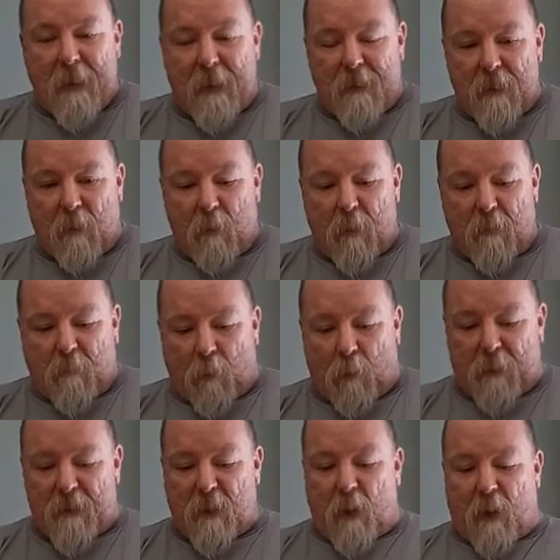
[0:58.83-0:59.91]
I getting rid of all
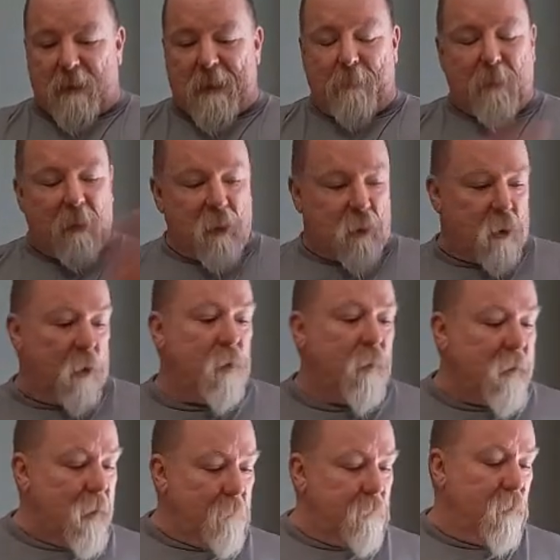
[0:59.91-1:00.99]
these cards? Now, I'm going to show you
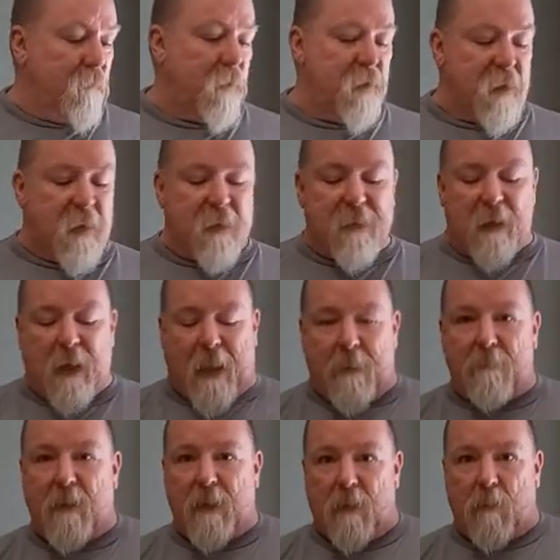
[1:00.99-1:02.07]
a couple of the decks that I
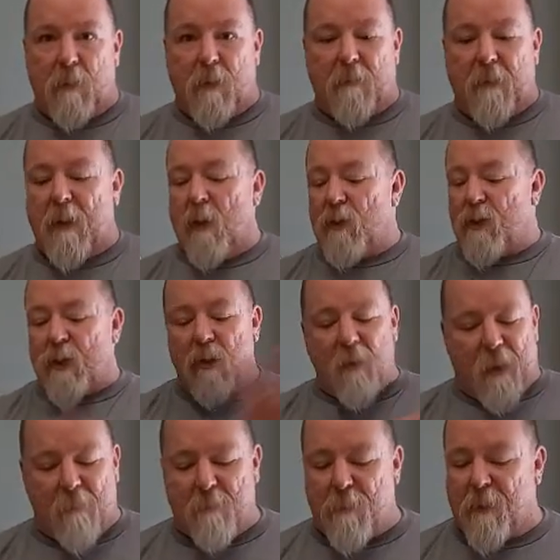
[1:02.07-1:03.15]
am getting rid of. I can't show
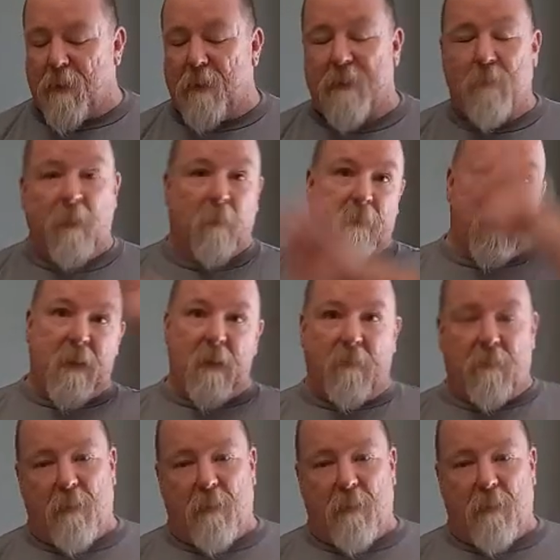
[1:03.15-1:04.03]
you everything. We'll be here